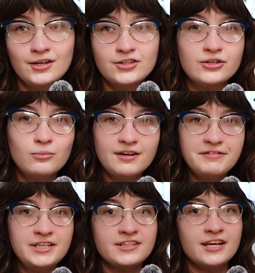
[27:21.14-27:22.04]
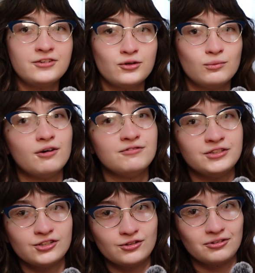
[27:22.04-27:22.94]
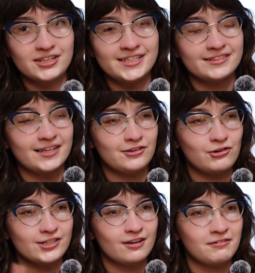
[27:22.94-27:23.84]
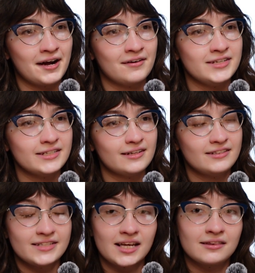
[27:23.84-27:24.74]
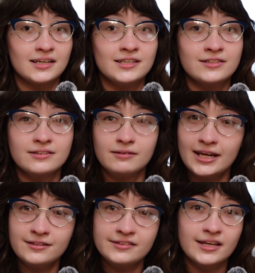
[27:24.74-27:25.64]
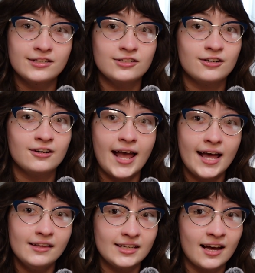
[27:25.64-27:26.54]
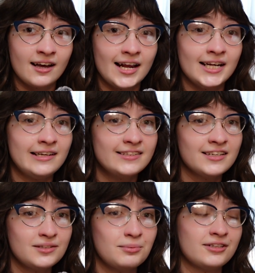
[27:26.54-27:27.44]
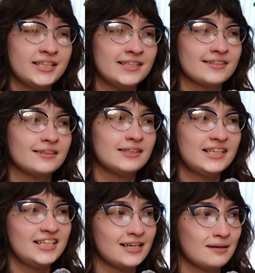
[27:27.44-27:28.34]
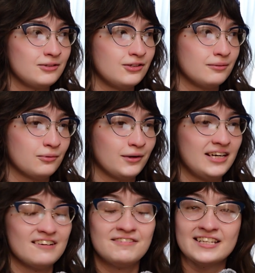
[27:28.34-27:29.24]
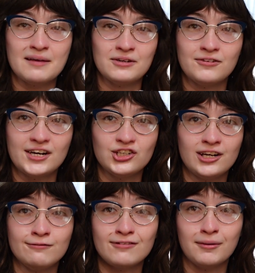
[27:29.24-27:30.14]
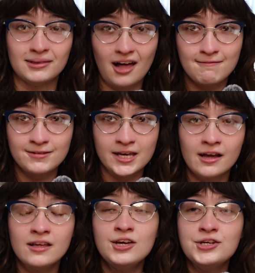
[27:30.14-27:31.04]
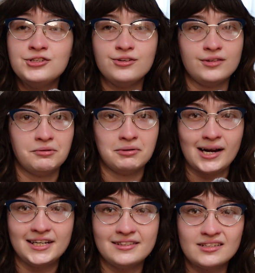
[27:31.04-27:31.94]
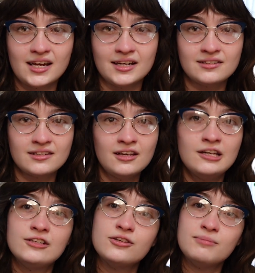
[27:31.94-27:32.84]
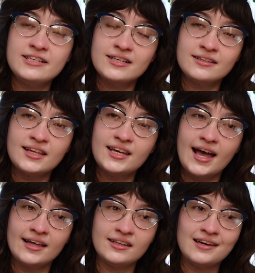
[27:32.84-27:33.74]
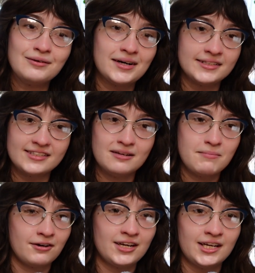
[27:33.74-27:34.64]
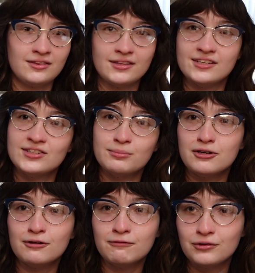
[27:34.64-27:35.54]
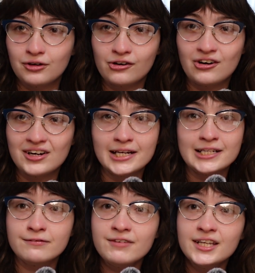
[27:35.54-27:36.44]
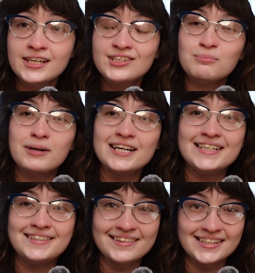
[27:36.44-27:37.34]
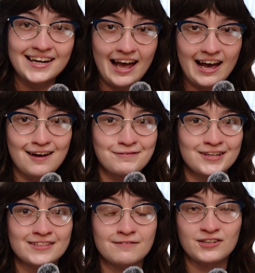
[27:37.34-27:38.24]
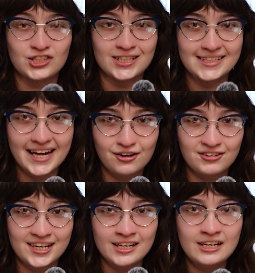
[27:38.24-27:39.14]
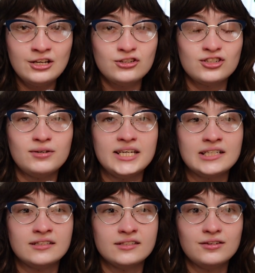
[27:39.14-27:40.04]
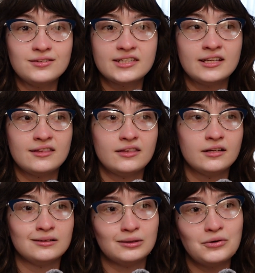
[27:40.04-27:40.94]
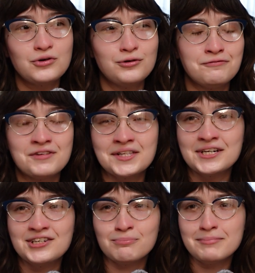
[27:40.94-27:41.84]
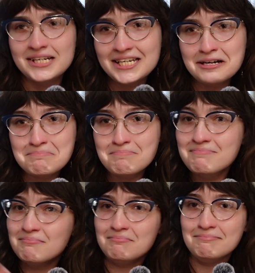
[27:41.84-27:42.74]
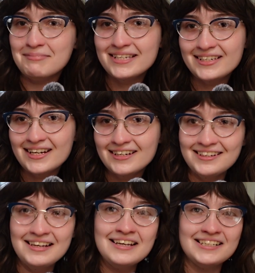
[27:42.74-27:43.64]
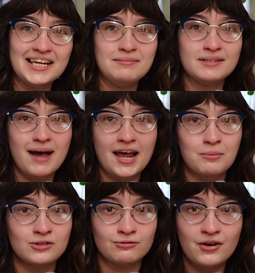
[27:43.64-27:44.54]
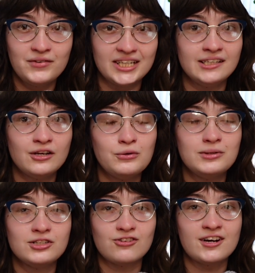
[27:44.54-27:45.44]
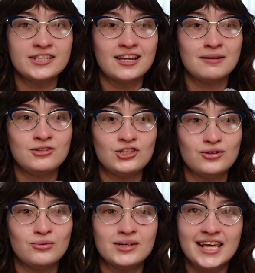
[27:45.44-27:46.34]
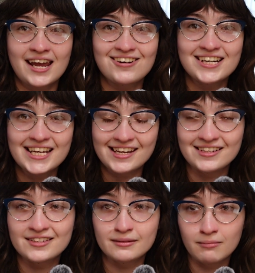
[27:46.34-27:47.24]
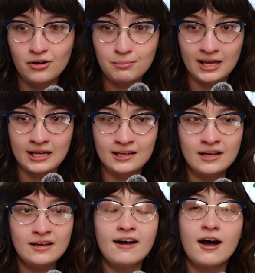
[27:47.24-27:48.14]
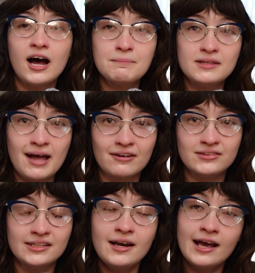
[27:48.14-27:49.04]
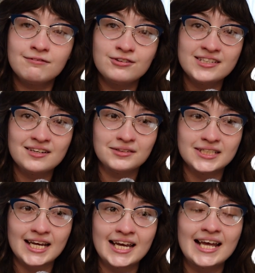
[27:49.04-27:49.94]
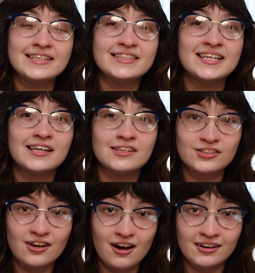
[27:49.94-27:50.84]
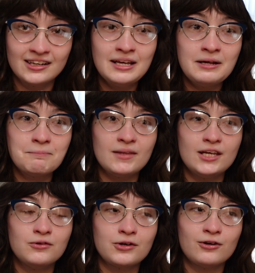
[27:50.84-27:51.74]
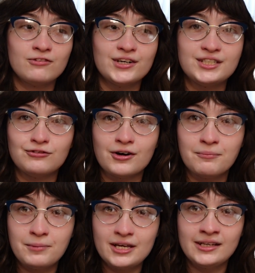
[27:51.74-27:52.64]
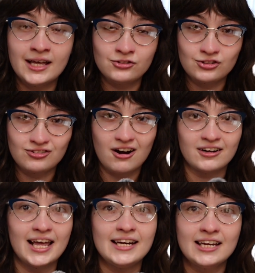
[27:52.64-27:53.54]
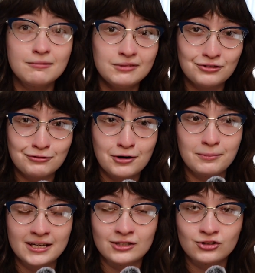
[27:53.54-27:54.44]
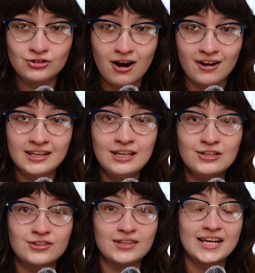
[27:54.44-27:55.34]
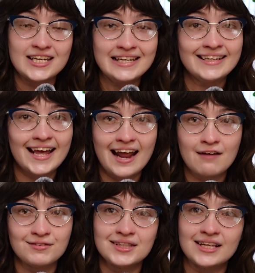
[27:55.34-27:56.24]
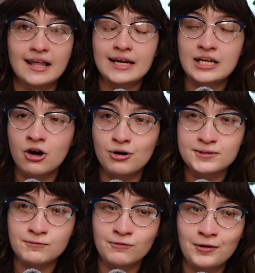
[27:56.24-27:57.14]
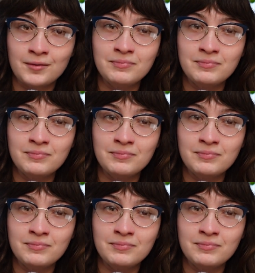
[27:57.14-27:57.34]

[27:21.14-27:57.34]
So, one of these interwoven stories centers around Stanley's ancestor, Elya, and his experience leading up to the point of his immigration from Latvia to the United States. So, basically, Elya wants to marry this beautiful girl in his village, but he doesn't have a sufficient dowry. So, he consults the local village medium mystic named Madame Zeroni, who instructs him to carry his small pig up the mountain every single day and sing it a song in order for it to grow big and strong and him to grow big and strong so that he can get everything that he hoped for.